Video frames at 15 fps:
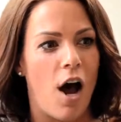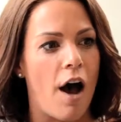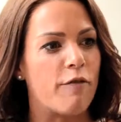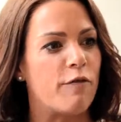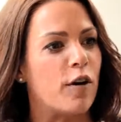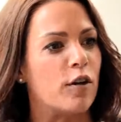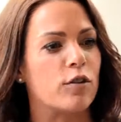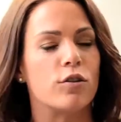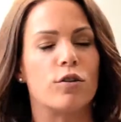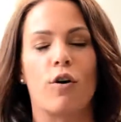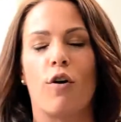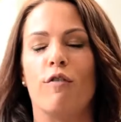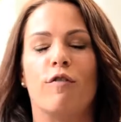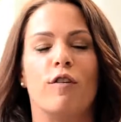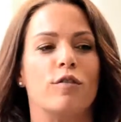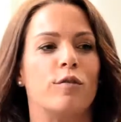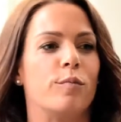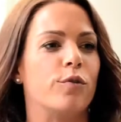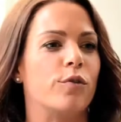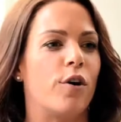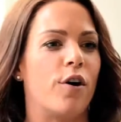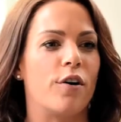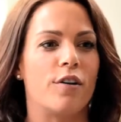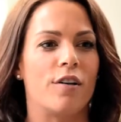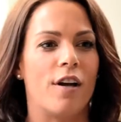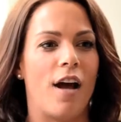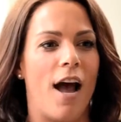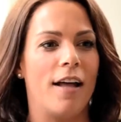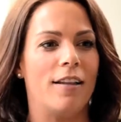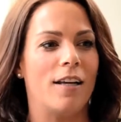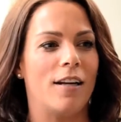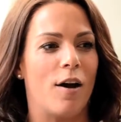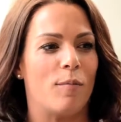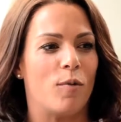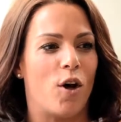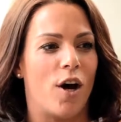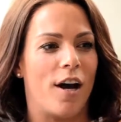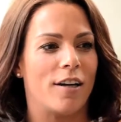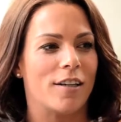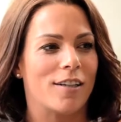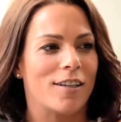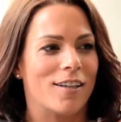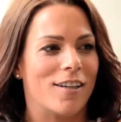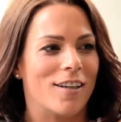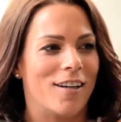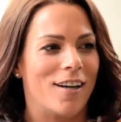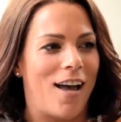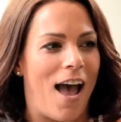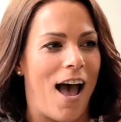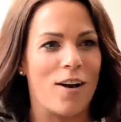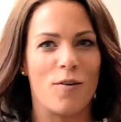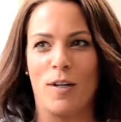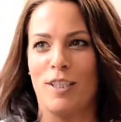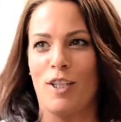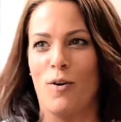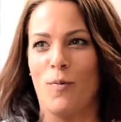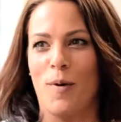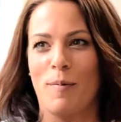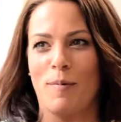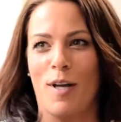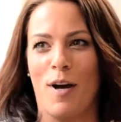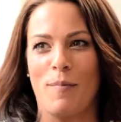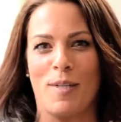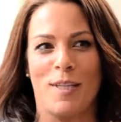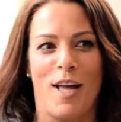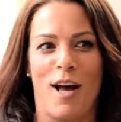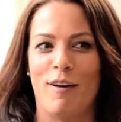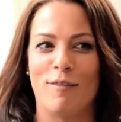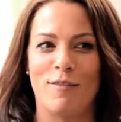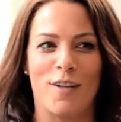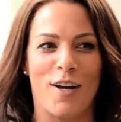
I felt so vulnerable though. And then I'm like, how do I tell people that I'm in love?